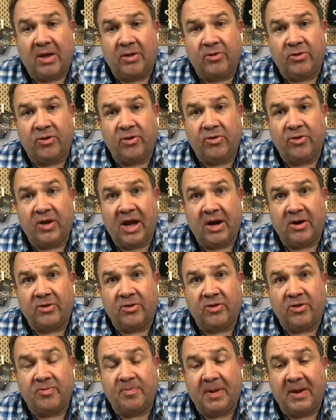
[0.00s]
using air
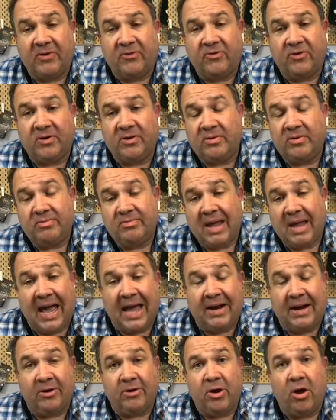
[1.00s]
suspension?
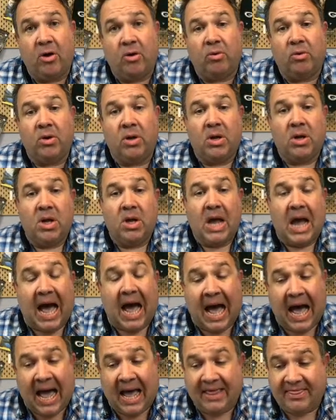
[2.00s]
I don't know.
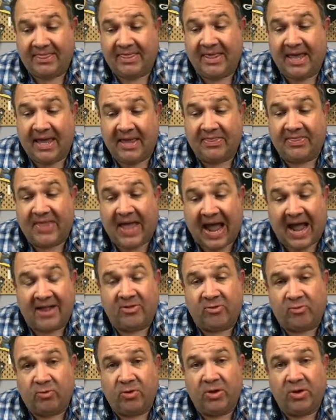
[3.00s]
I think that